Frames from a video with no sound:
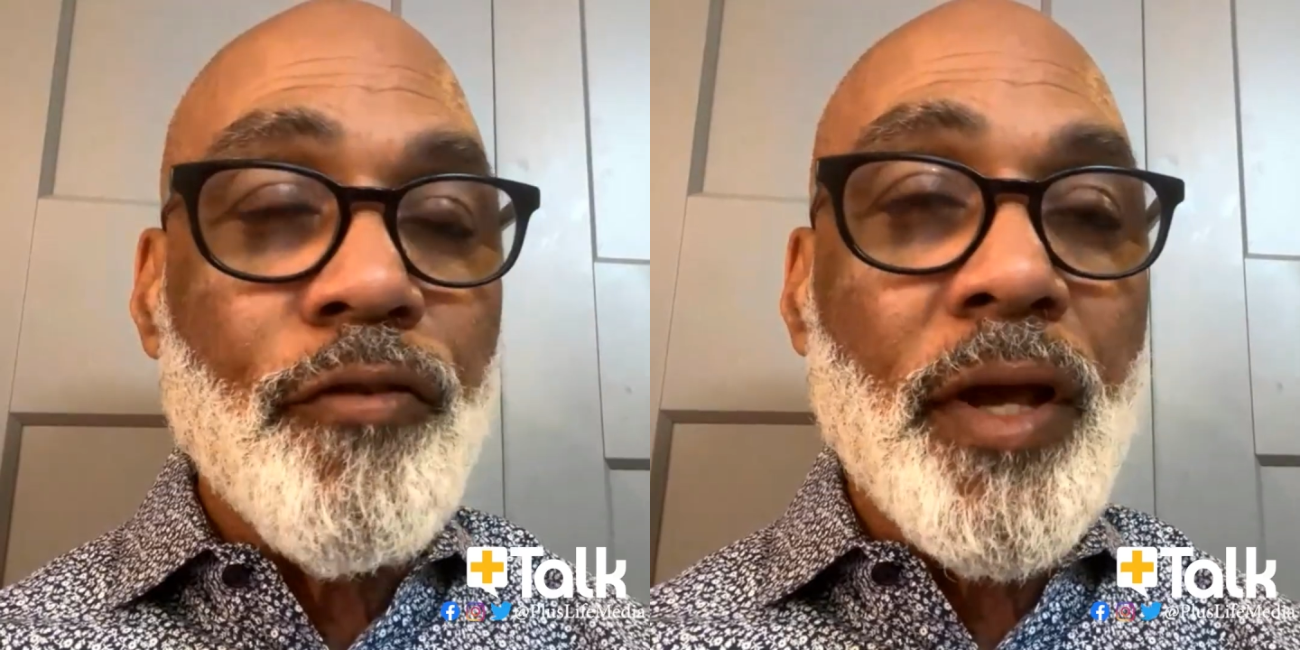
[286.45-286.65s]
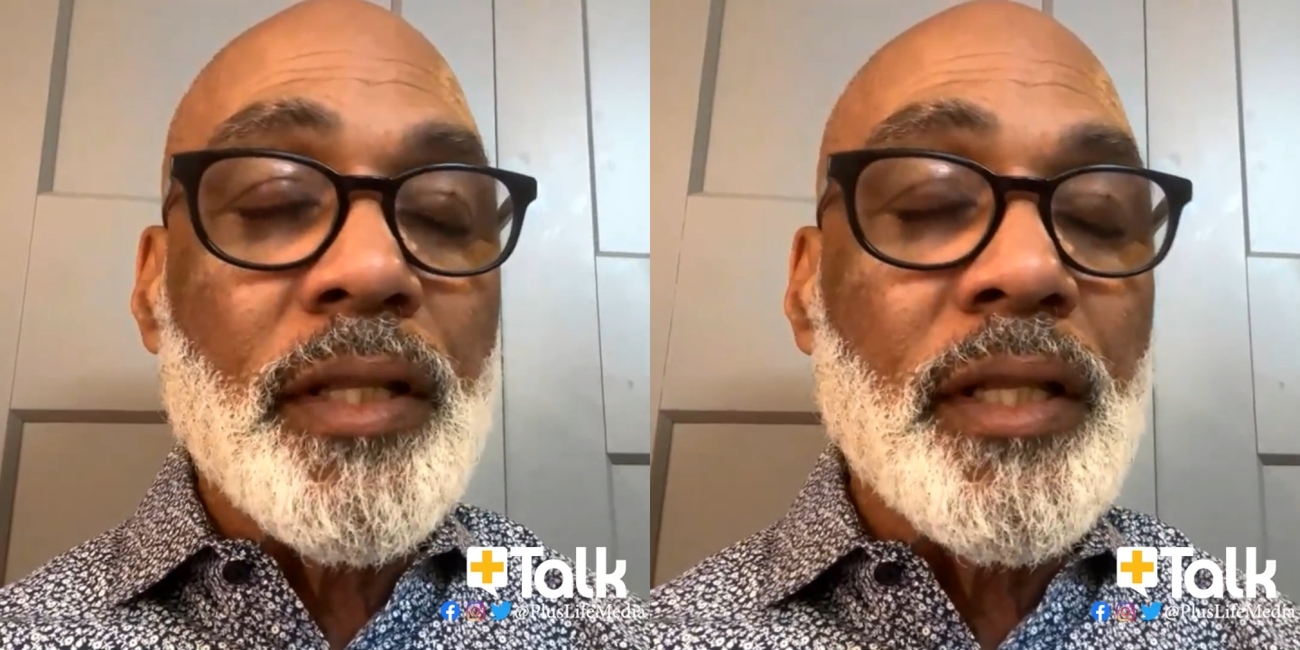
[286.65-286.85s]

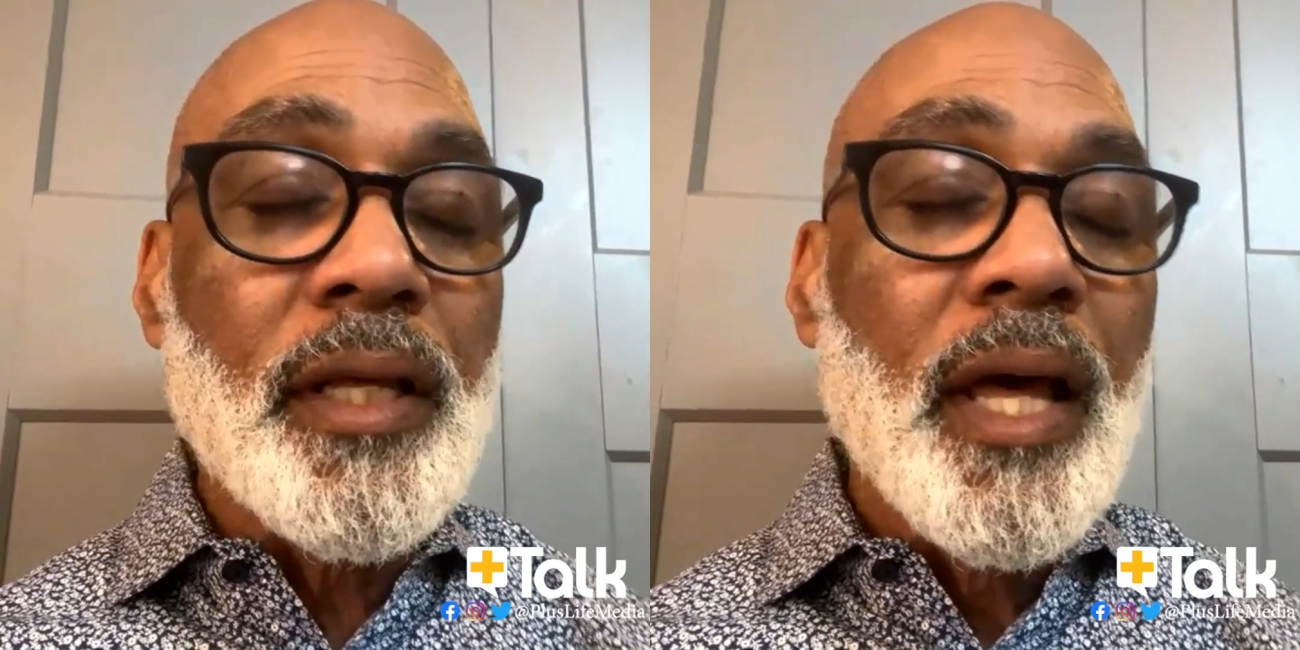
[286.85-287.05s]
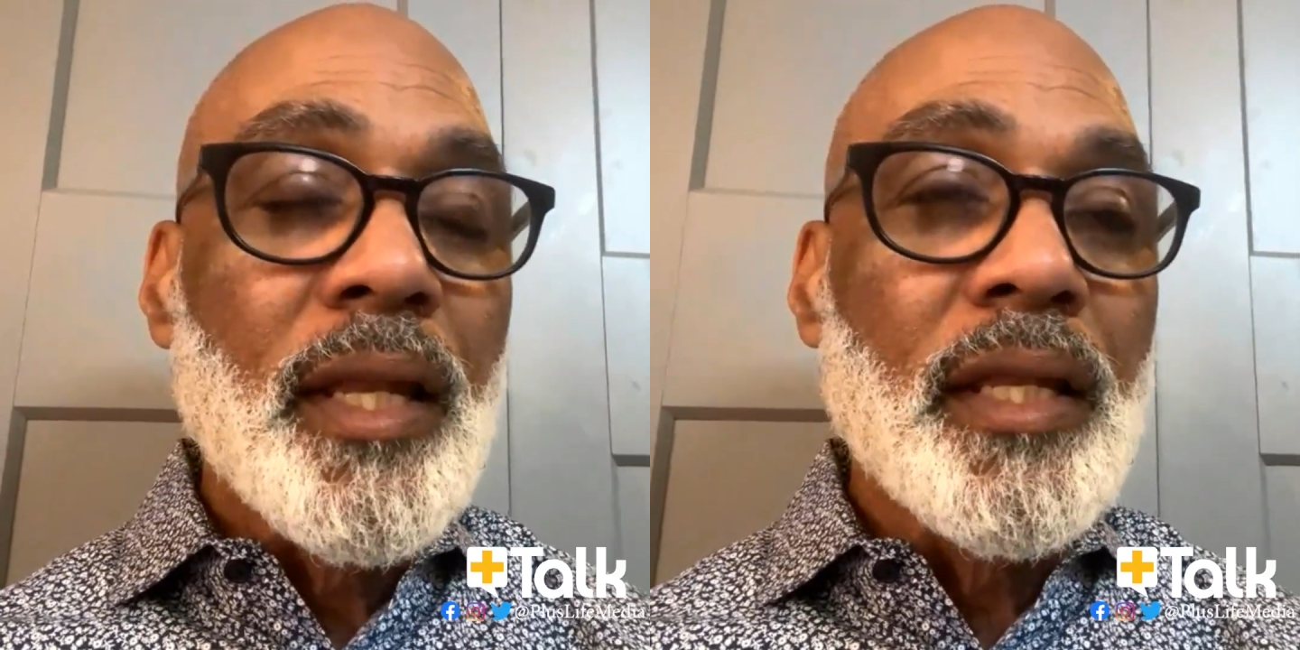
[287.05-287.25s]
frankly,
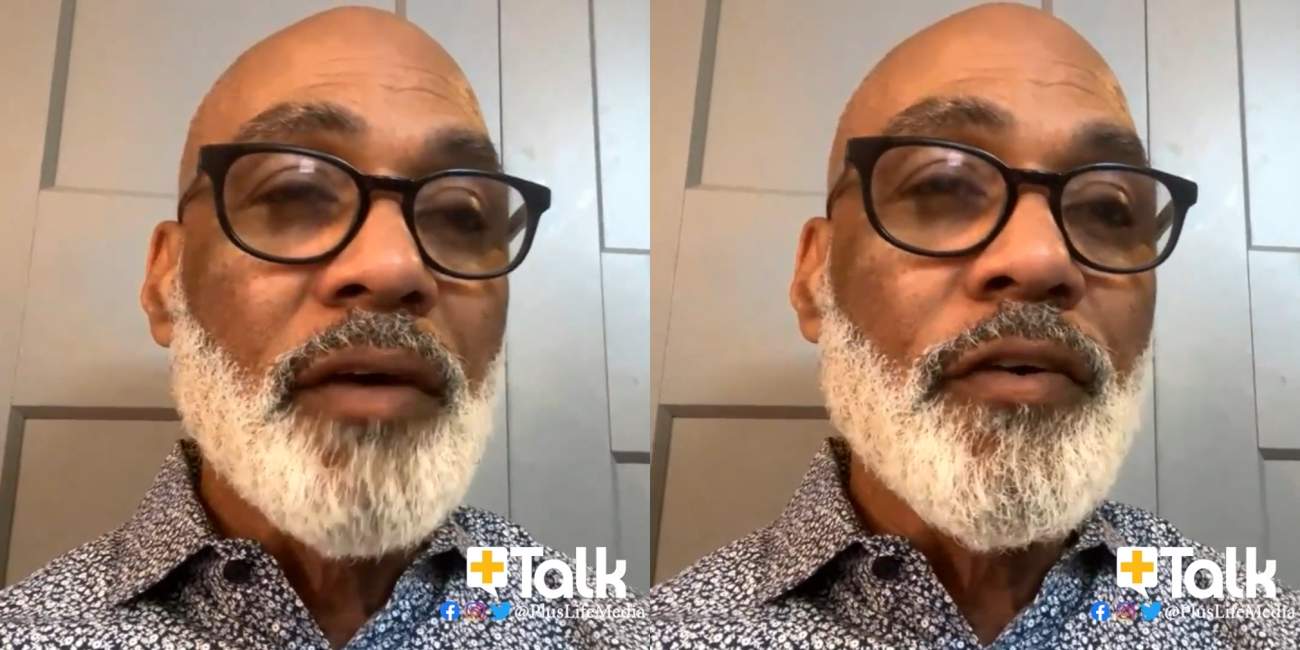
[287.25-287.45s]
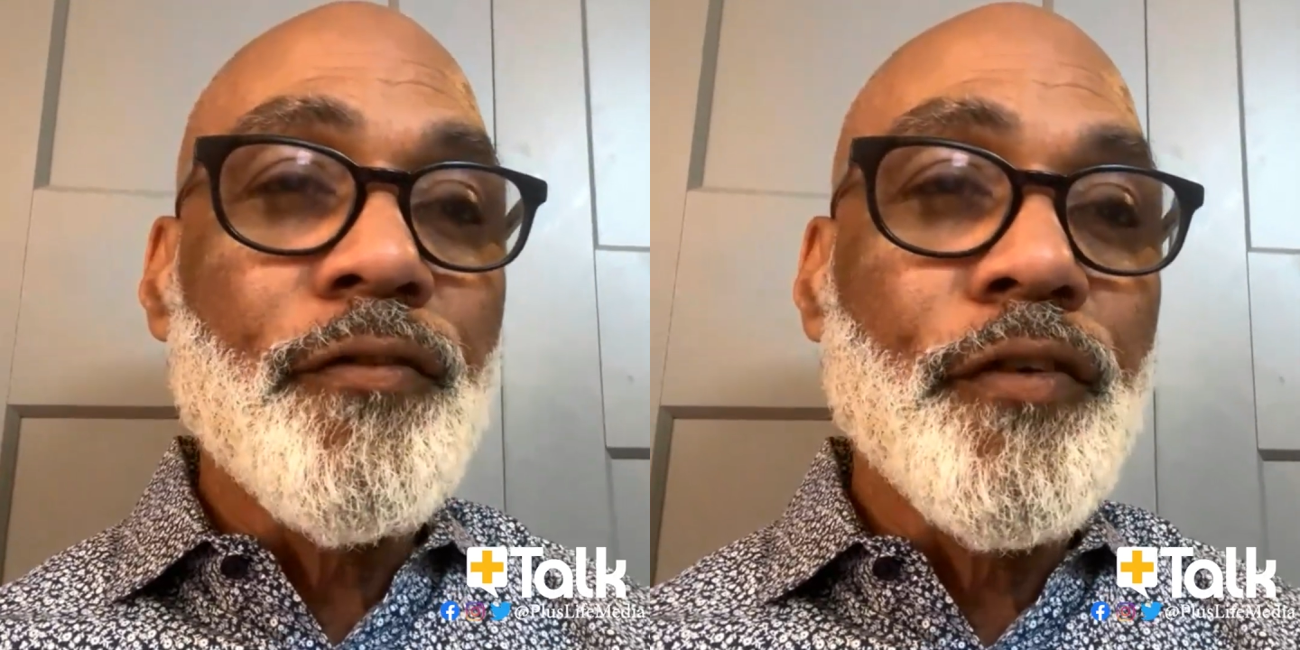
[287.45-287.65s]

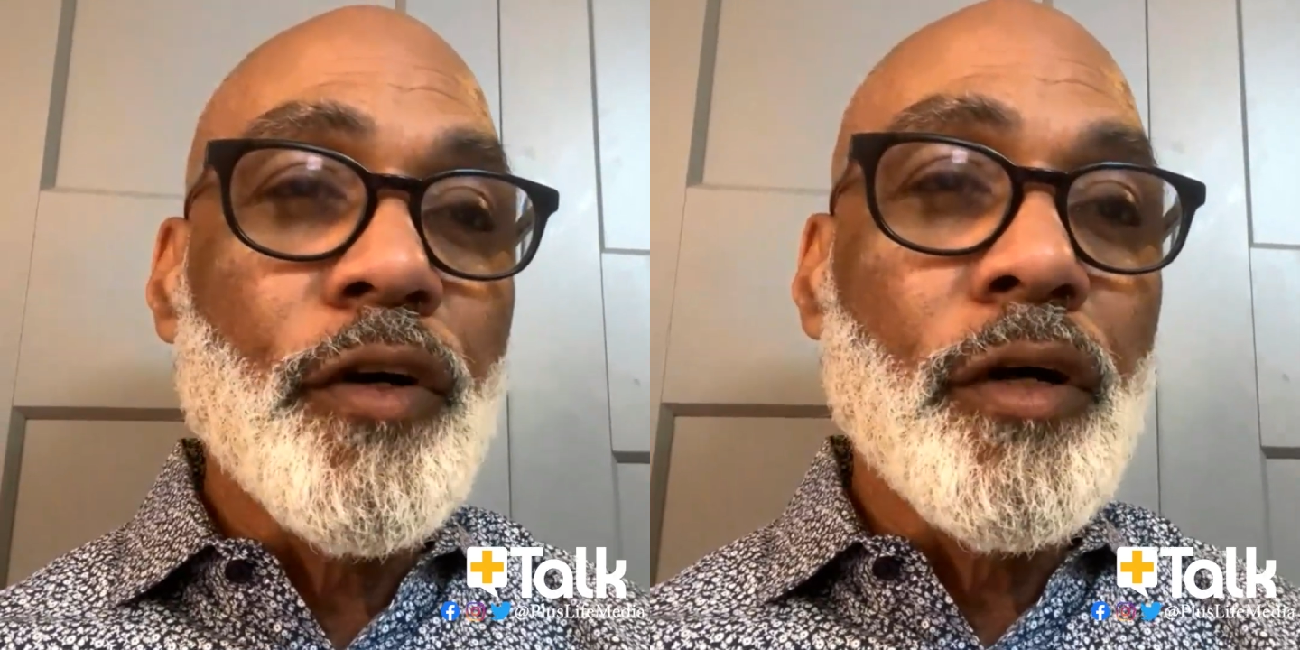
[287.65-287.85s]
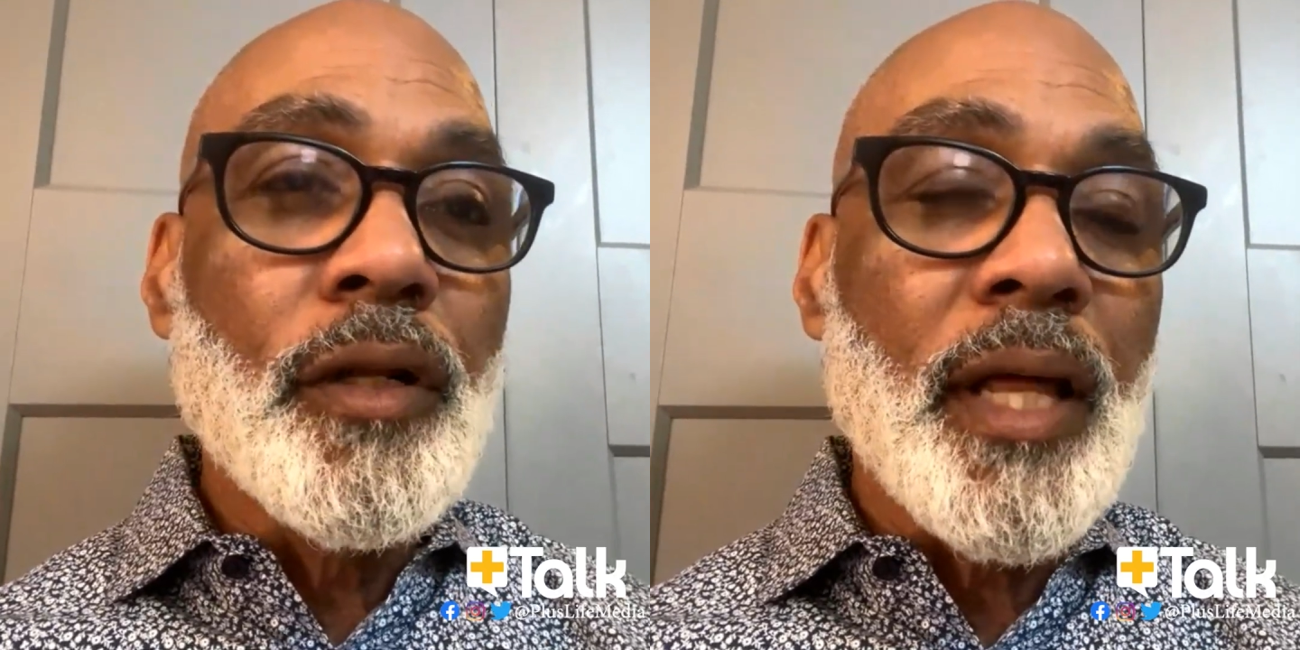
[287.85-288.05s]
live a
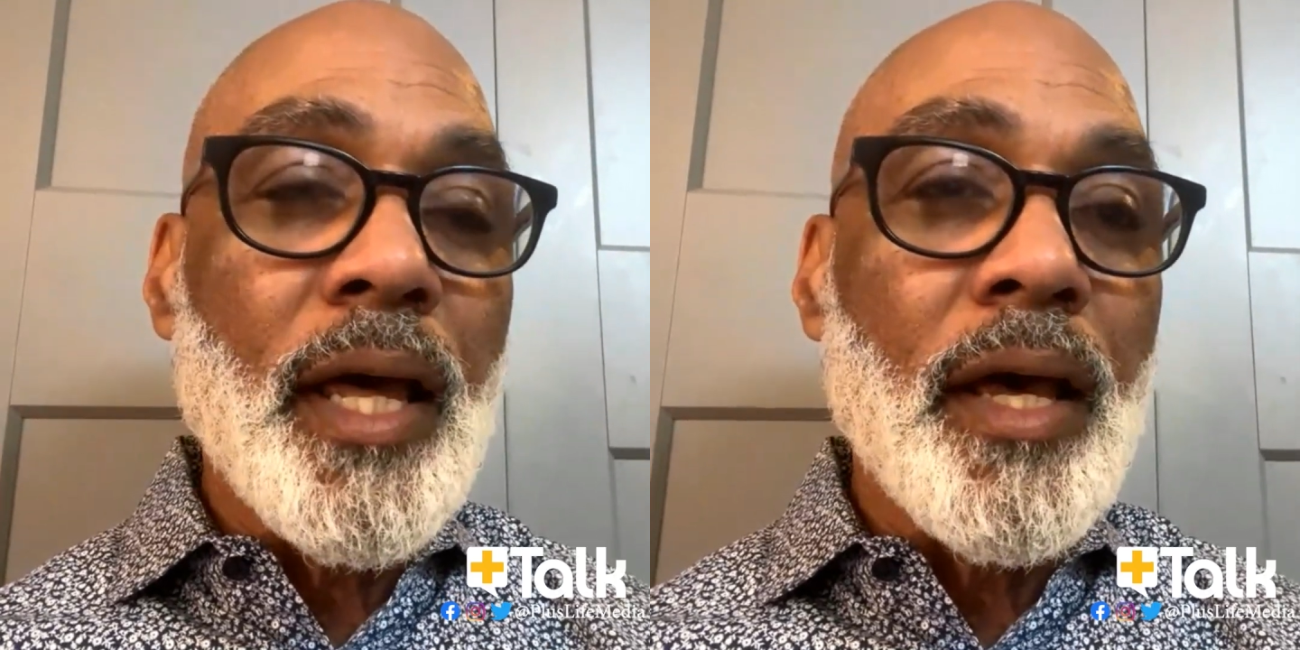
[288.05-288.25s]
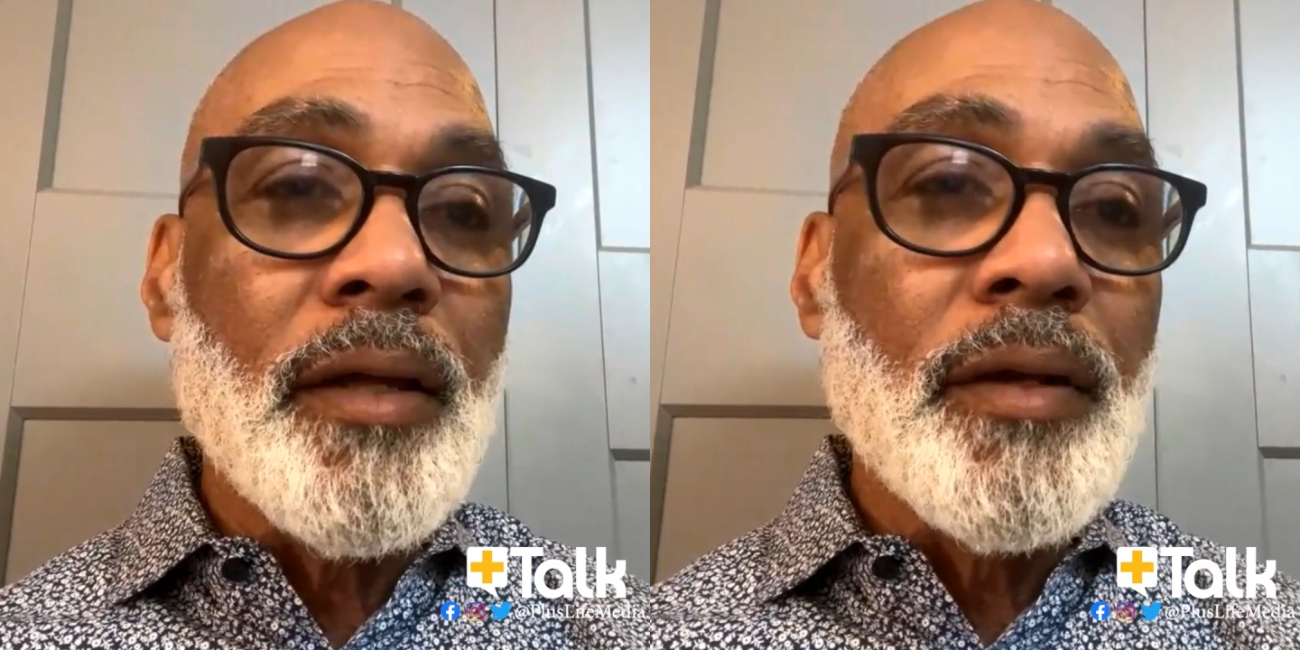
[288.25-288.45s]
full
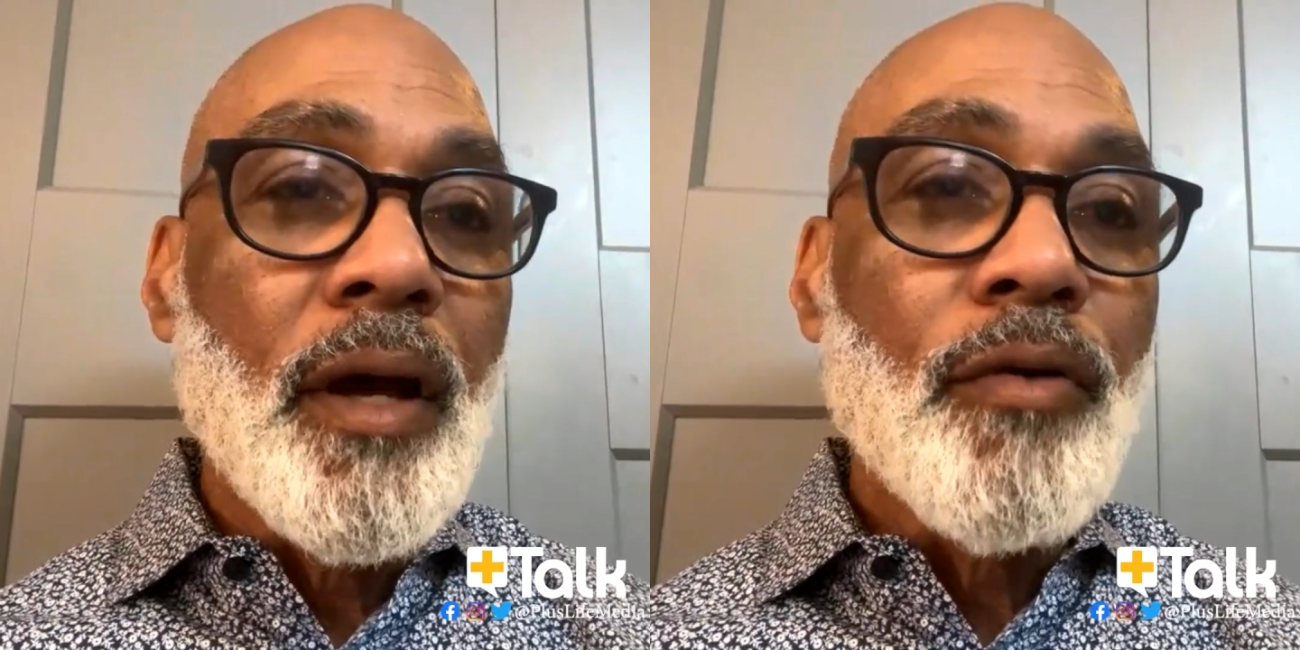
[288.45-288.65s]
and